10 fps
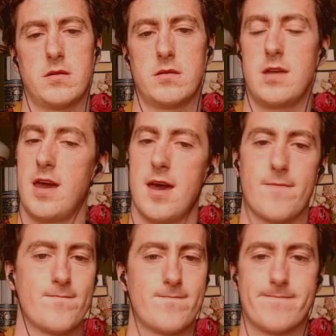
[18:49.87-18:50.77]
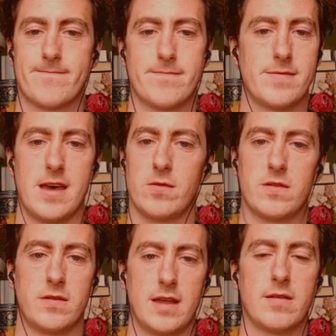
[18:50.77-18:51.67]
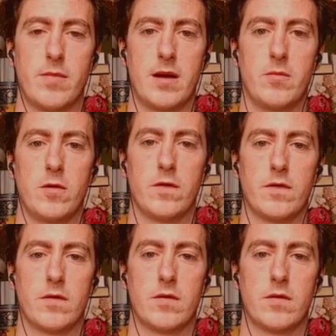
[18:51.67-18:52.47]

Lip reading: Yeah, that's a better move.